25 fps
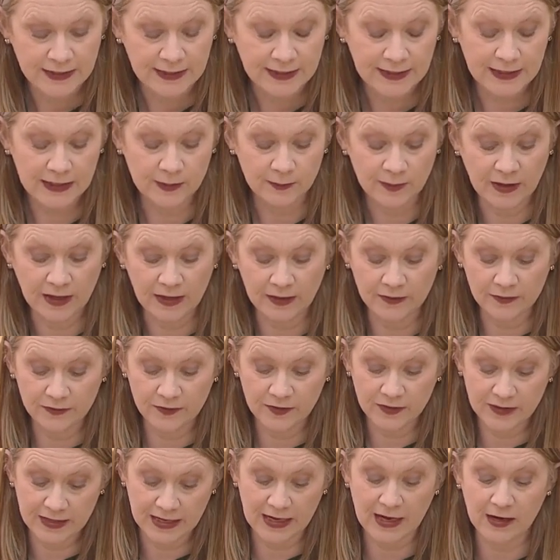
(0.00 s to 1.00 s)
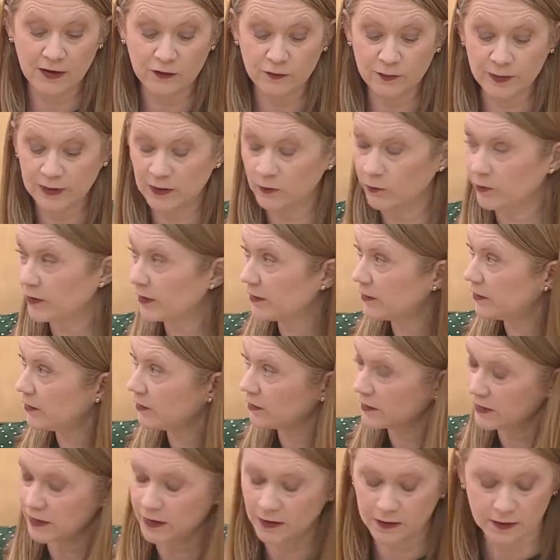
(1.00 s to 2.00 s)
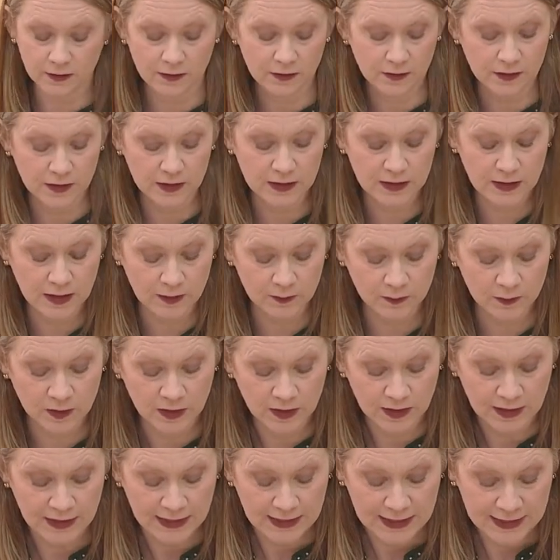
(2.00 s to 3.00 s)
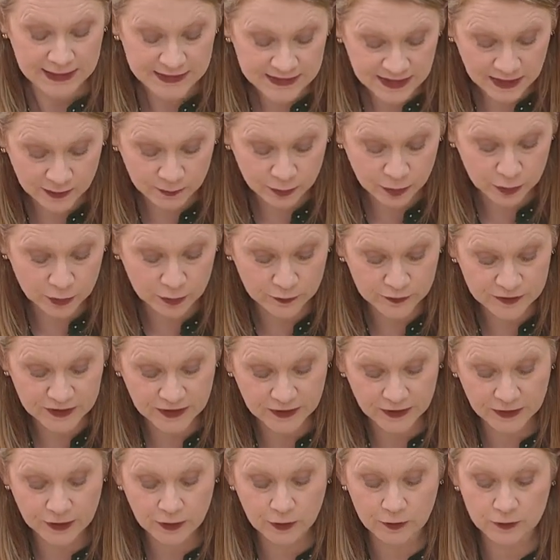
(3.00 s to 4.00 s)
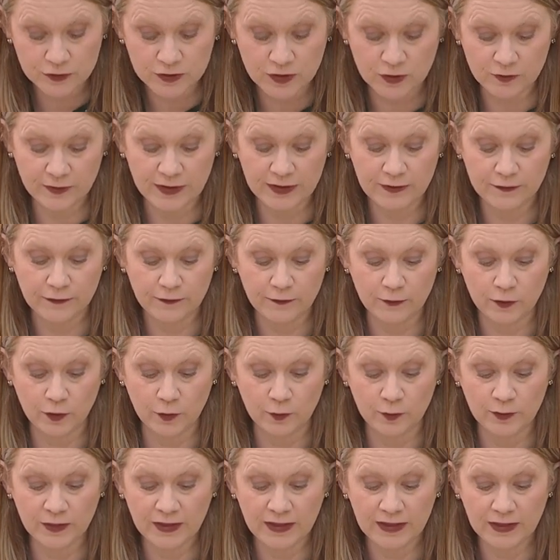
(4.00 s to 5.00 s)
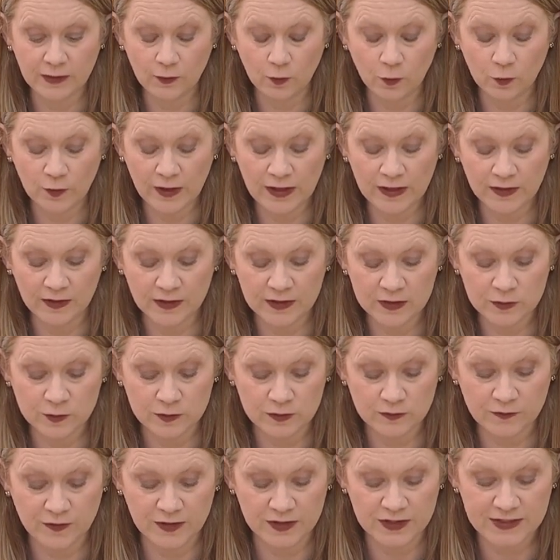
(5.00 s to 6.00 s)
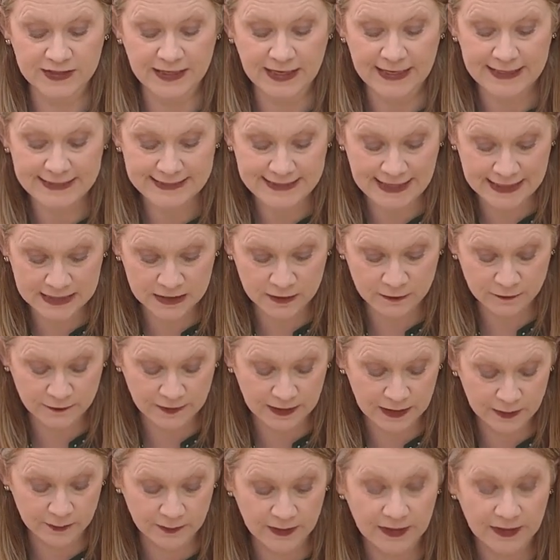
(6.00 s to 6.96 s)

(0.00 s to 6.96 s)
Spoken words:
and they have been with the example of Tillicoochee right from when this was first identified.